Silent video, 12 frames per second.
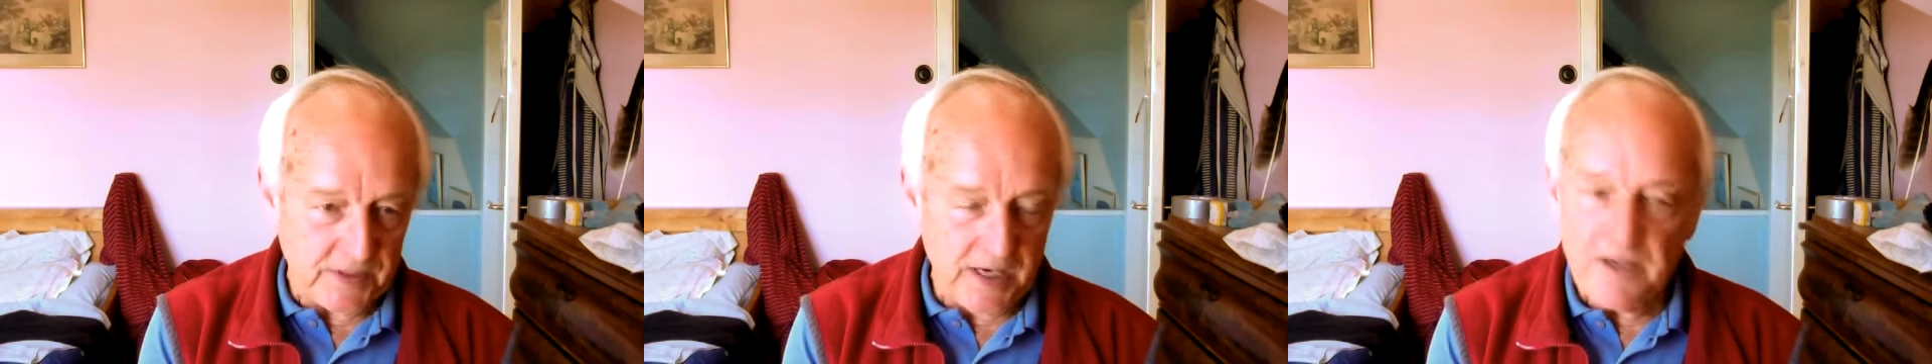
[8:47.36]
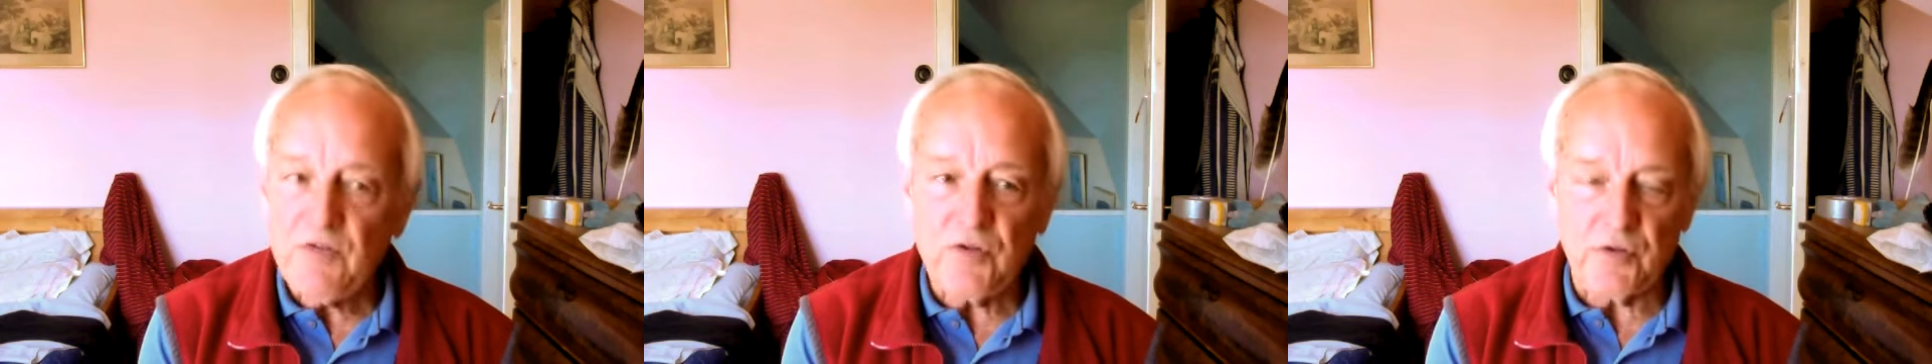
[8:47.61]

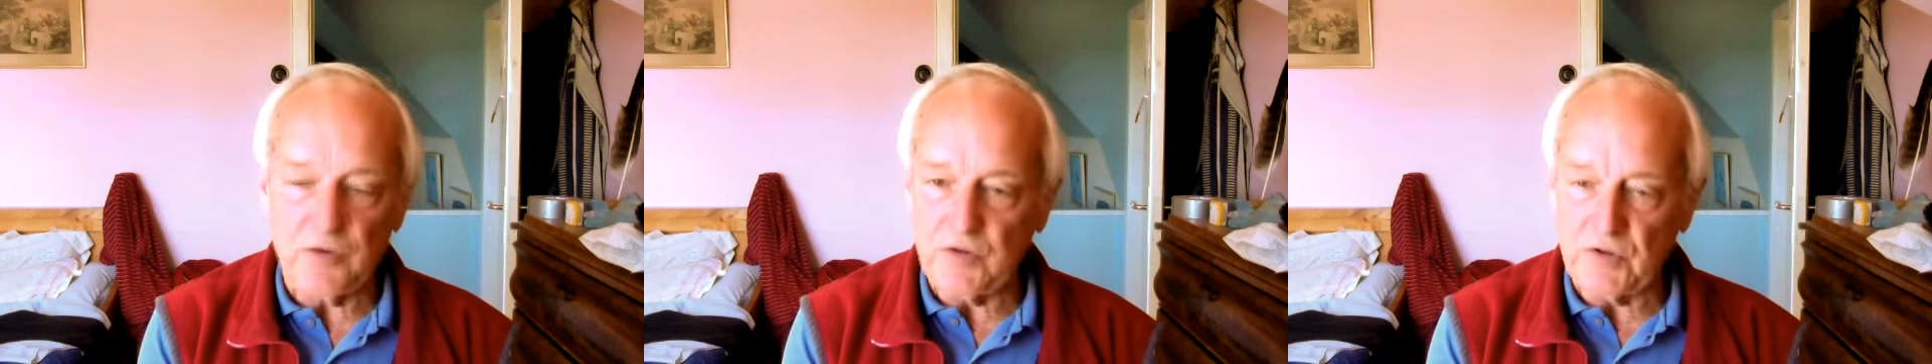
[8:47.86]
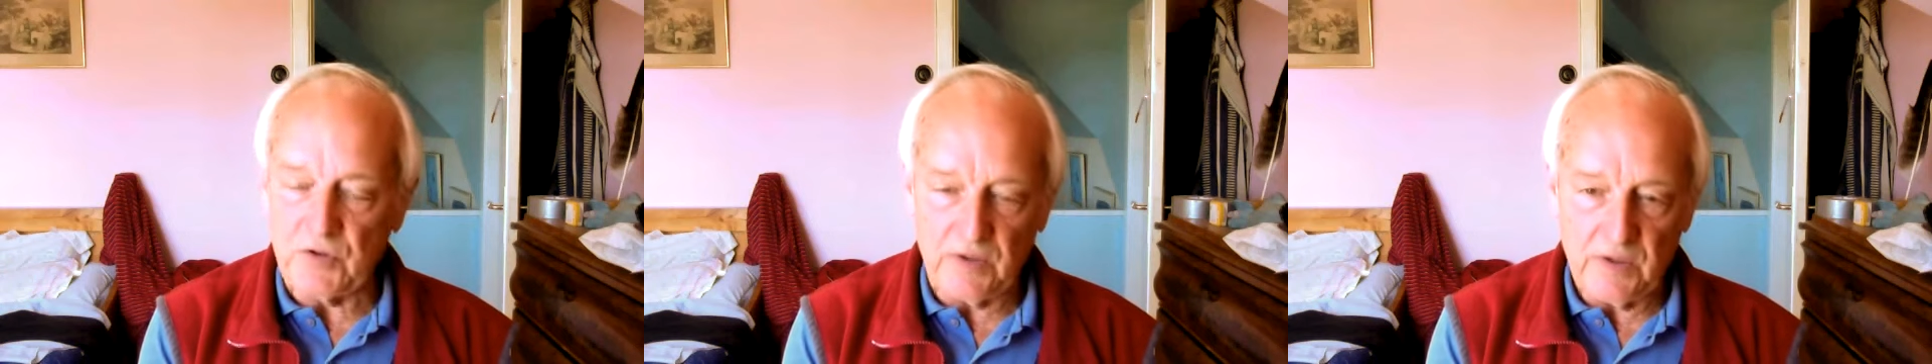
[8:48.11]

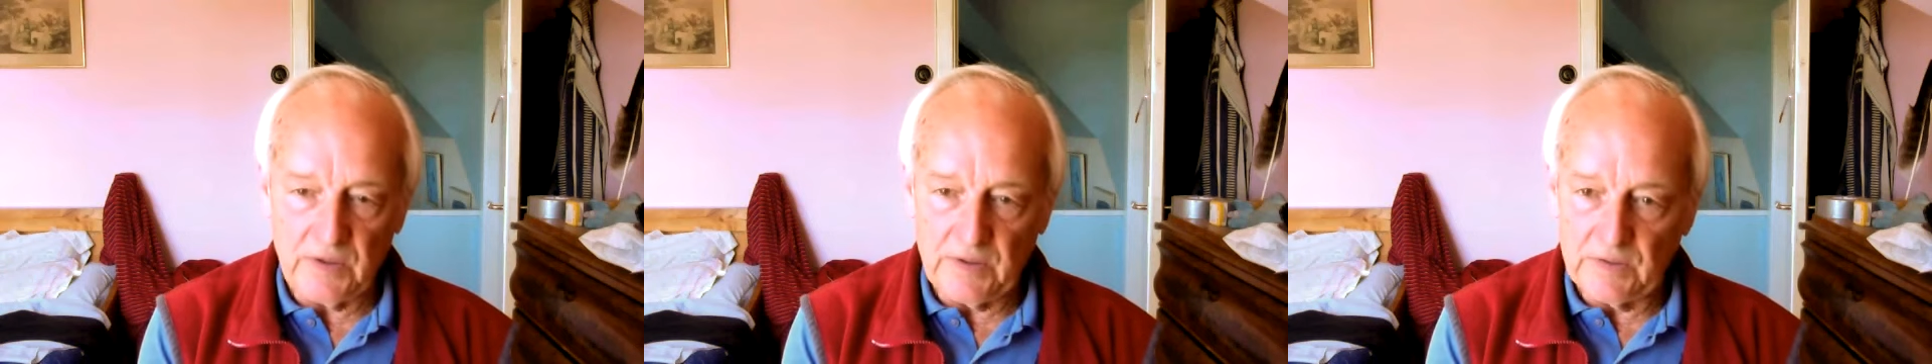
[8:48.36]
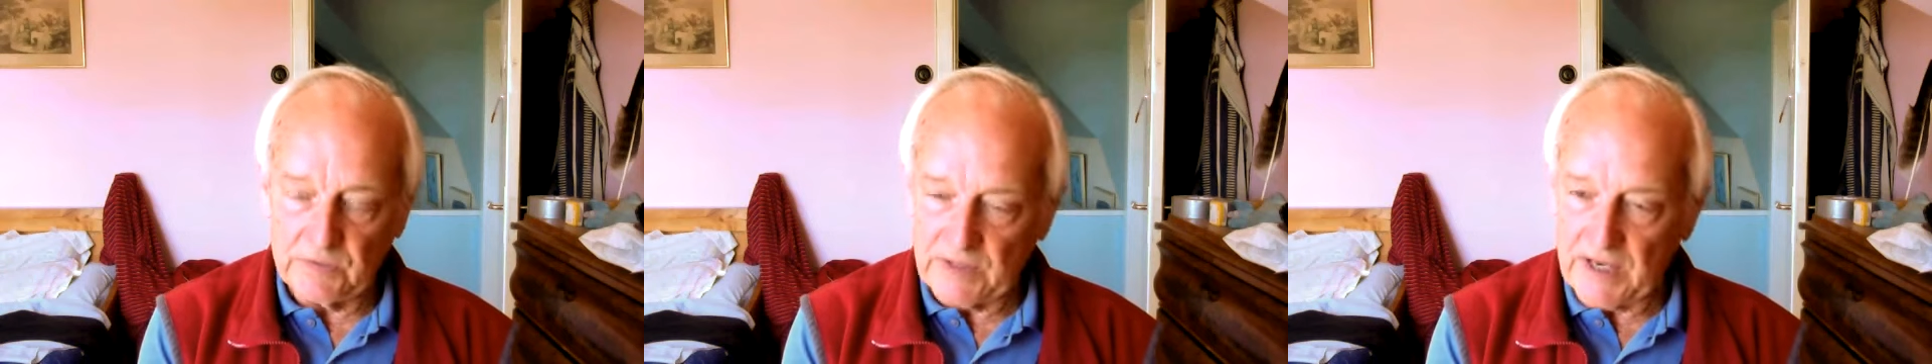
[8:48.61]
dangerous
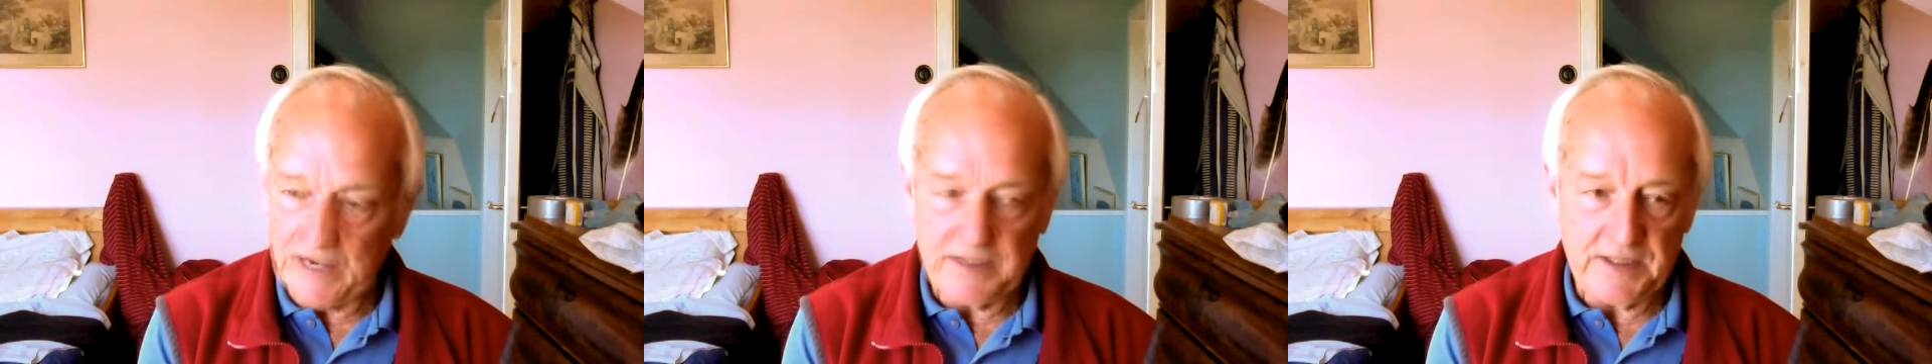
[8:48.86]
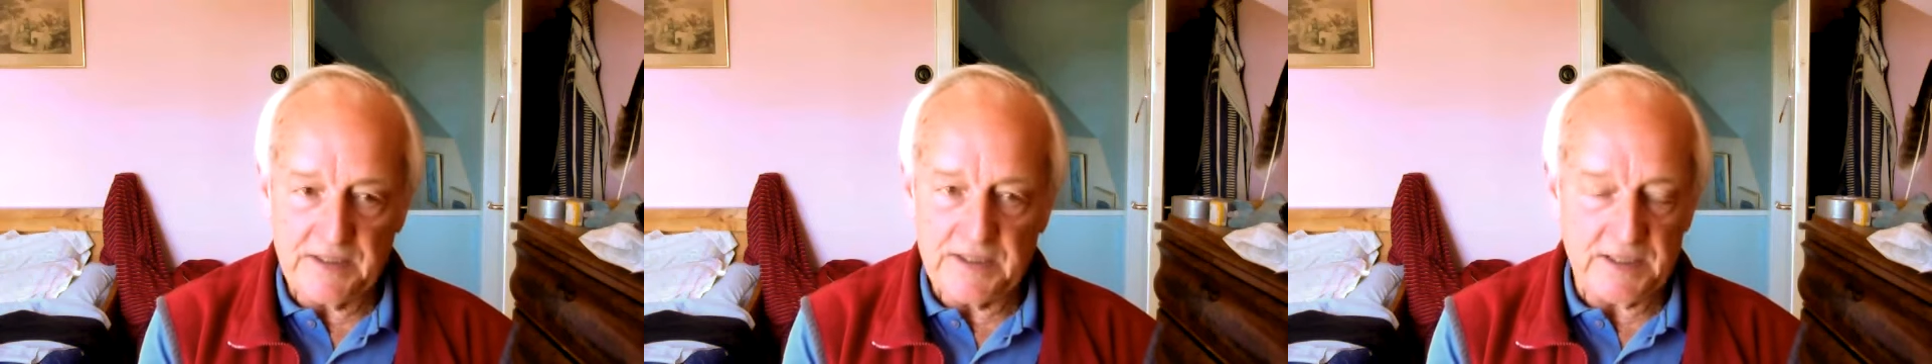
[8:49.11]

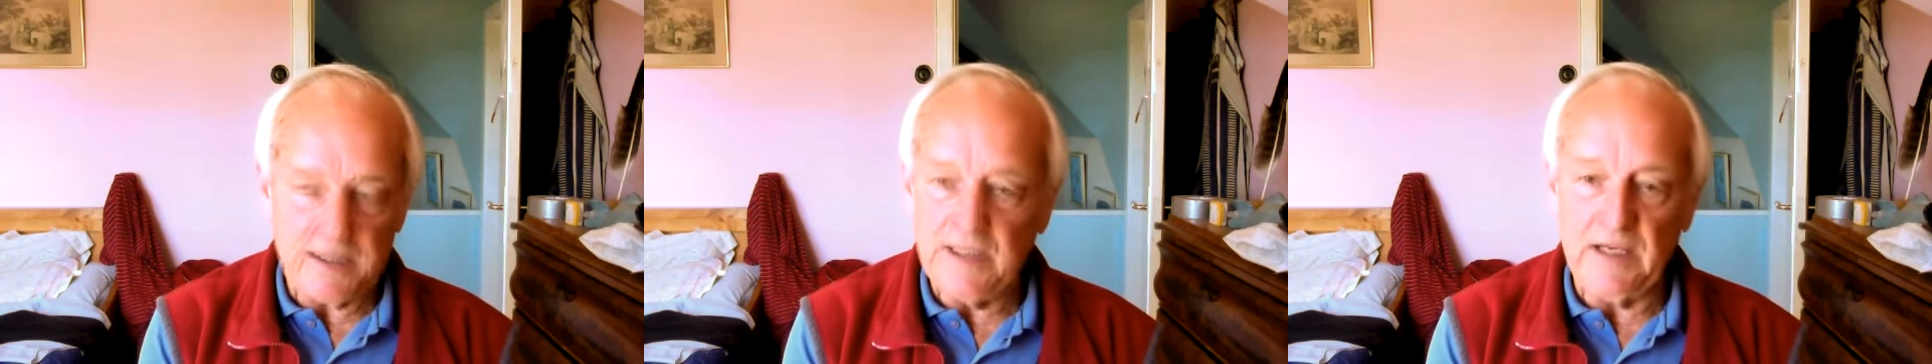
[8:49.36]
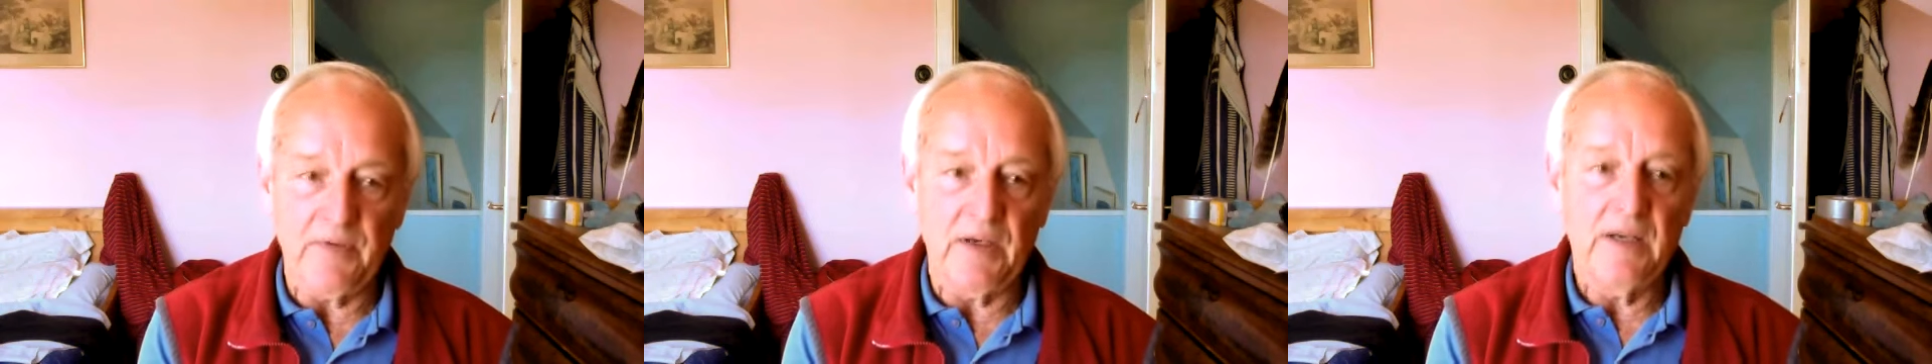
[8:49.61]
rise in sea
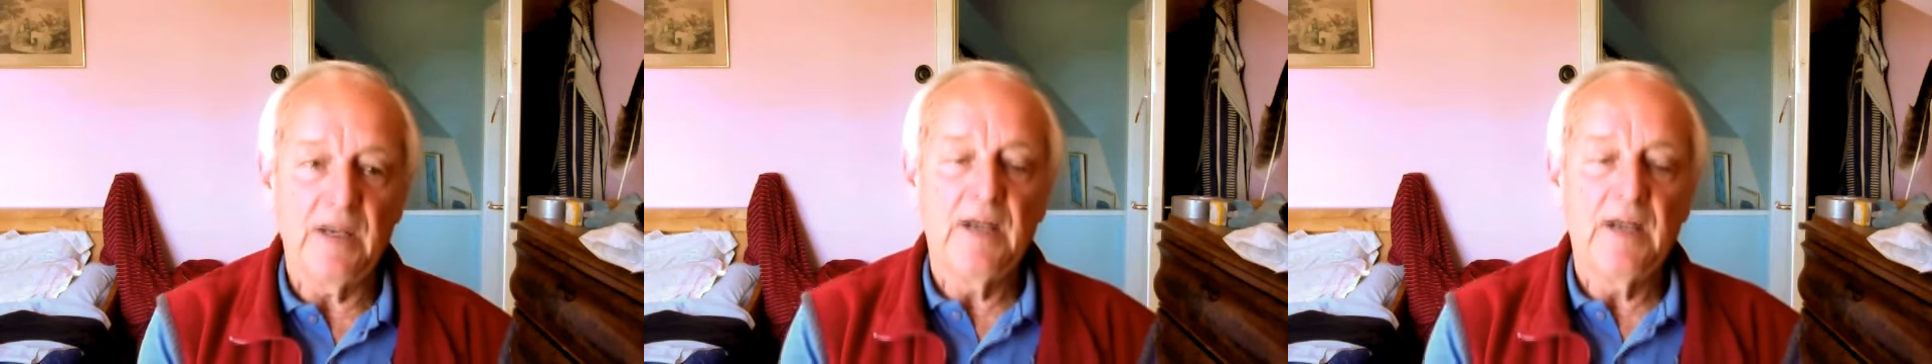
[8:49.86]
level.